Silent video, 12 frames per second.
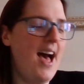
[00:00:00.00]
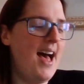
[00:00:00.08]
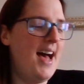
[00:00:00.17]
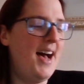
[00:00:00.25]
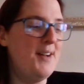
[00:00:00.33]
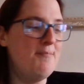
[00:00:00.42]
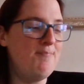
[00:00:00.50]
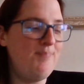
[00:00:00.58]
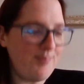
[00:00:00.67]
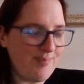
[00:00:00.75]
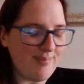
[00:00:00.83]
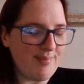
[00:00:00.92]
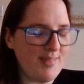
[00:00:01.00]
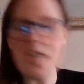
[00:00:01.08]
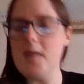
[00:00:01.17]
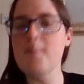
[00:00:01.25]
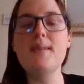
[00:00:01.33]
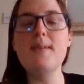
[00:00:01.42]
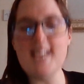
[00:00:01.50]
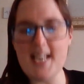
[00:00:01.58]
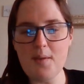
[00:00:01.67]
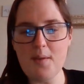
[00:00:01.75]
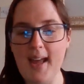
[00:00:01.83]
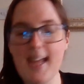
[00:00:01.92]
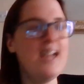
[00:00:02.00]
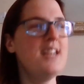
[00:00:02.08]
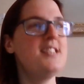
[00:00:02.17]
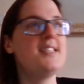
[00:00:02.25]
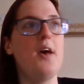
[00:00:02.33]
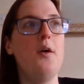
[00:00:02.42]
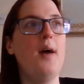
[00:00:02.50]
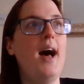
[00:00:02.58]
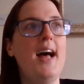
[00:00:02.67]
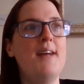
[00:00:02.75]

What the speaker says: But anyway, so